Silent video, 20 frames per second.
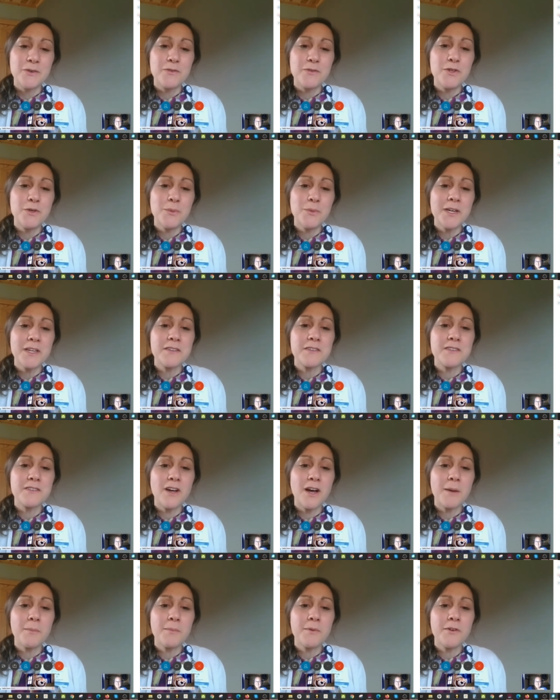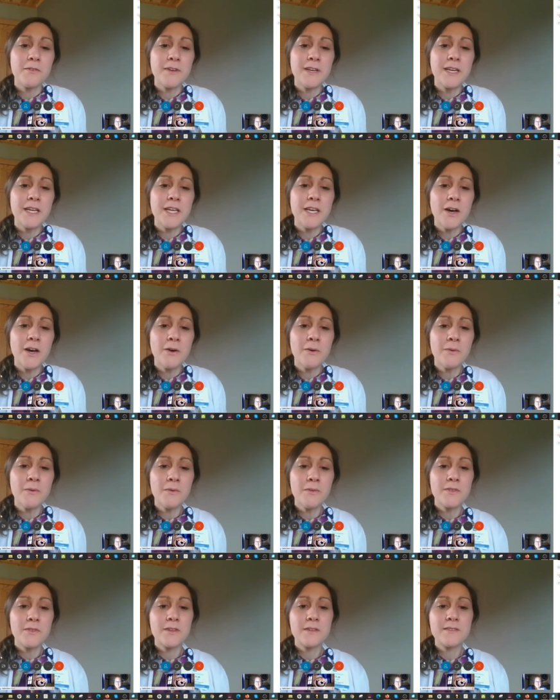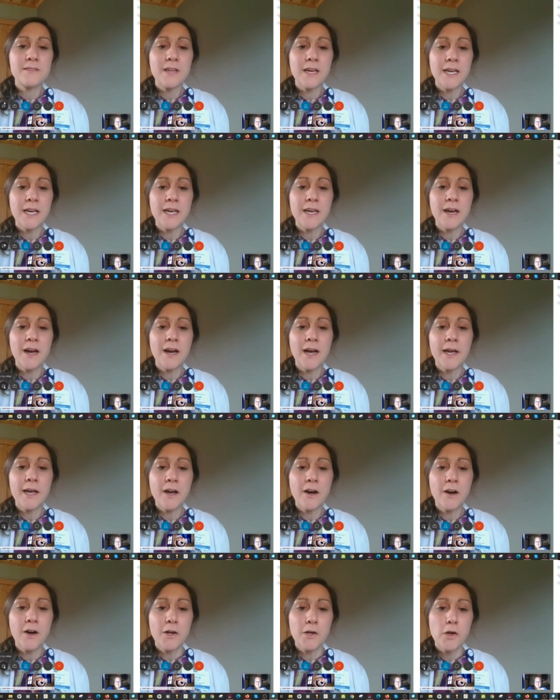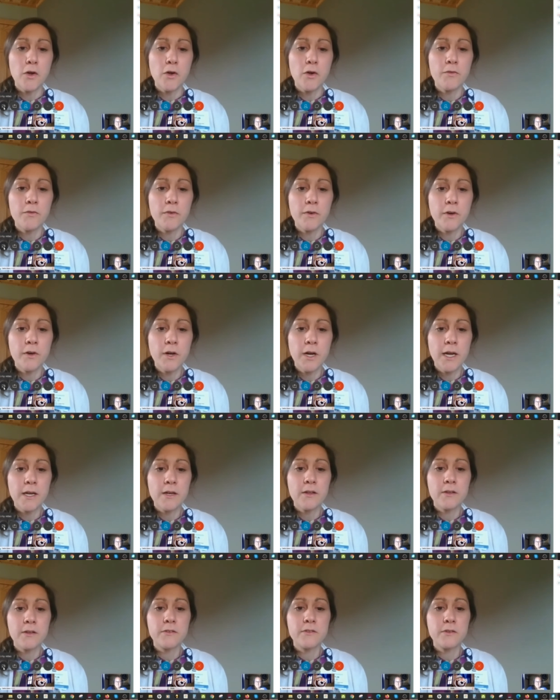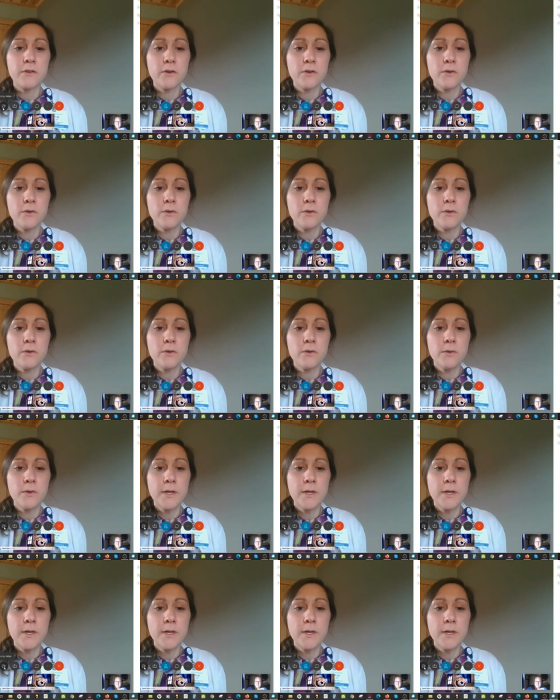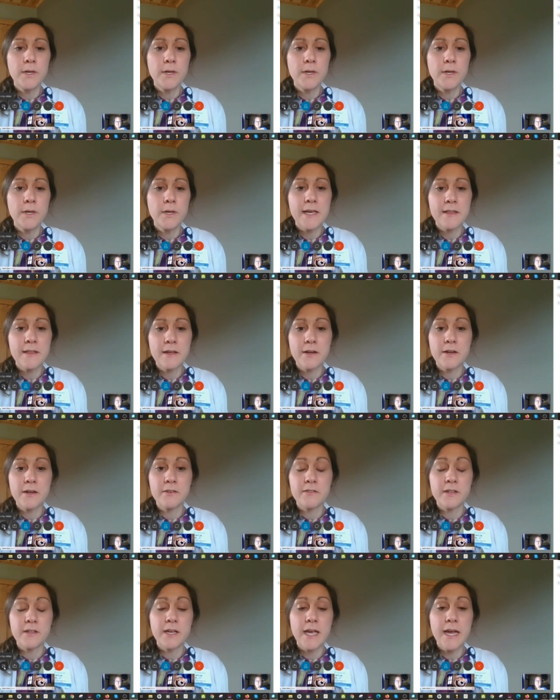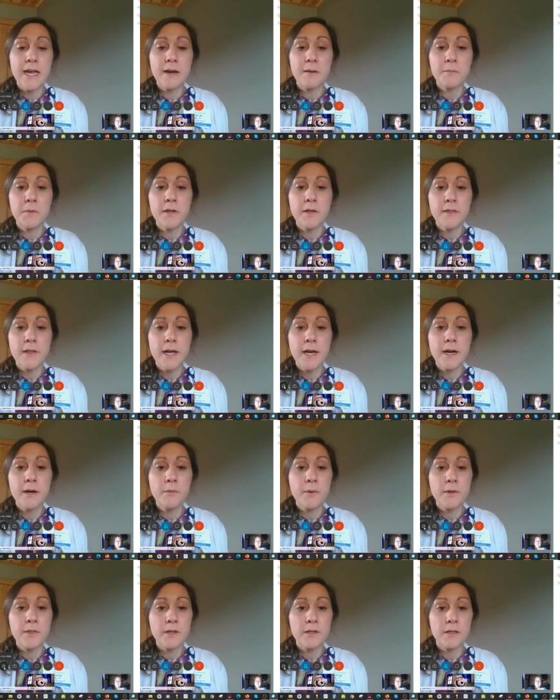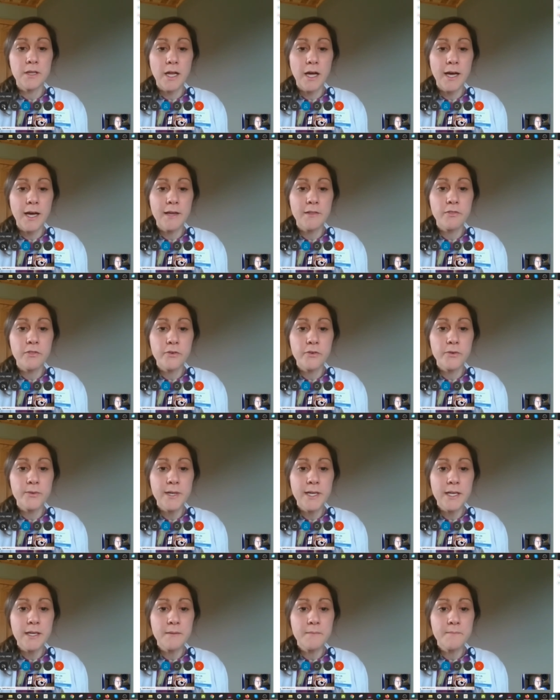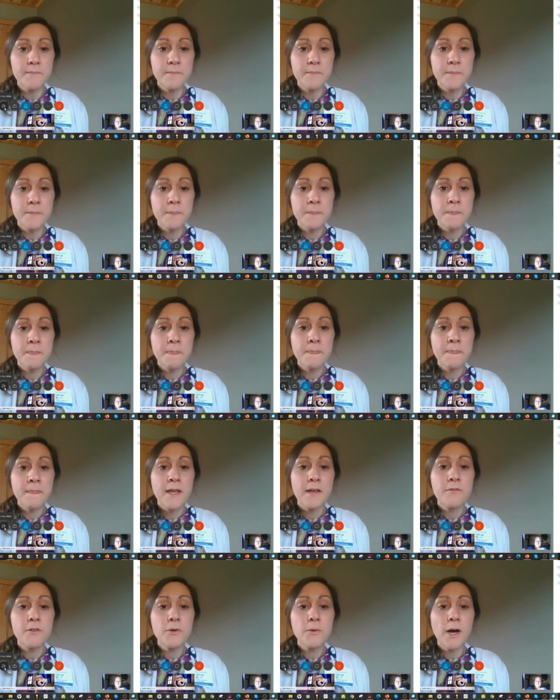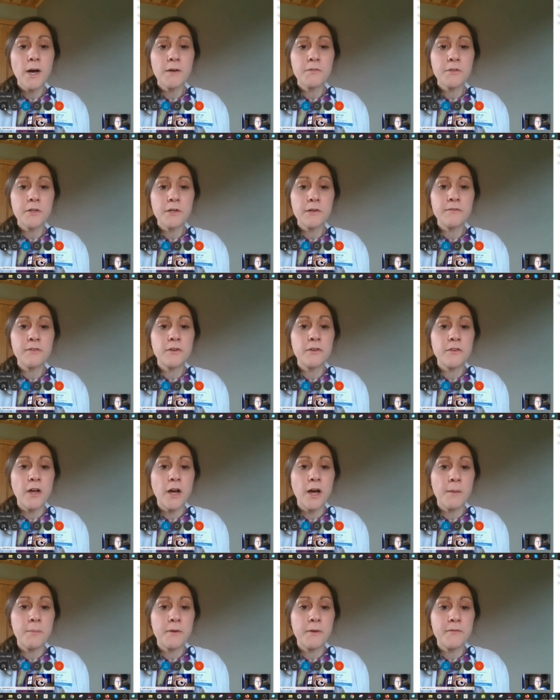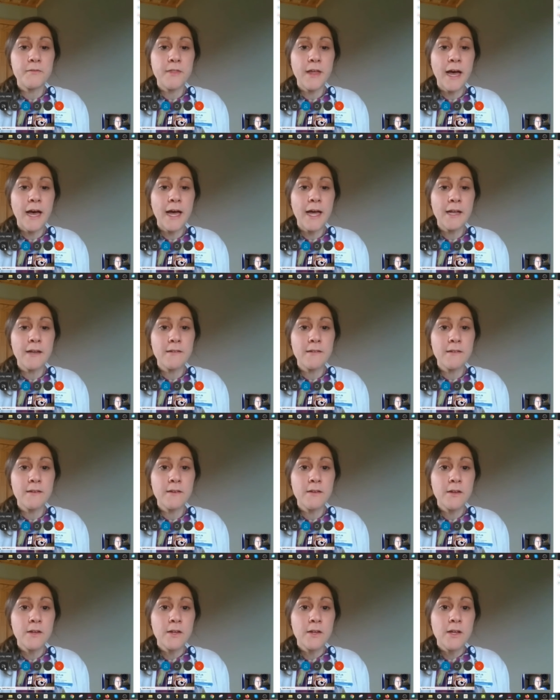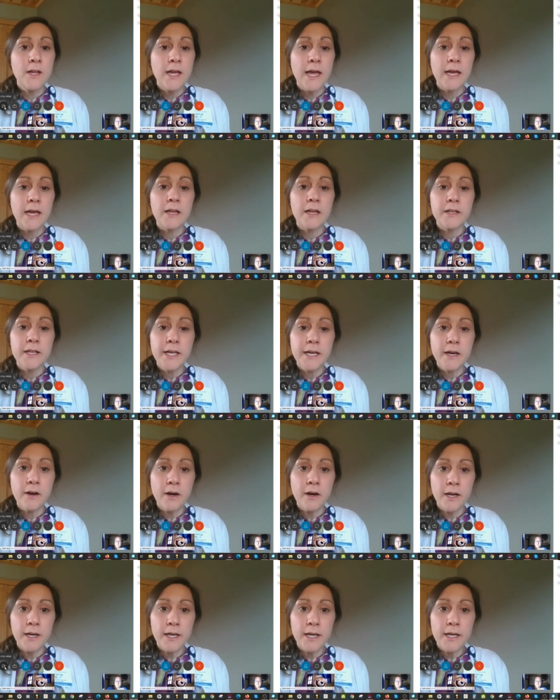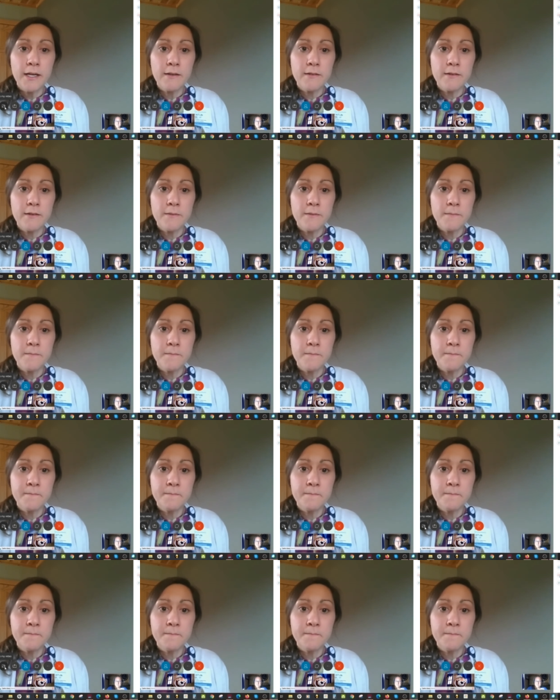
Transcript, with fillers: So if you want to stop your video, the second icon over in the circle it looks like there's a camera there with a line through it. If you hover over top of that and click on it,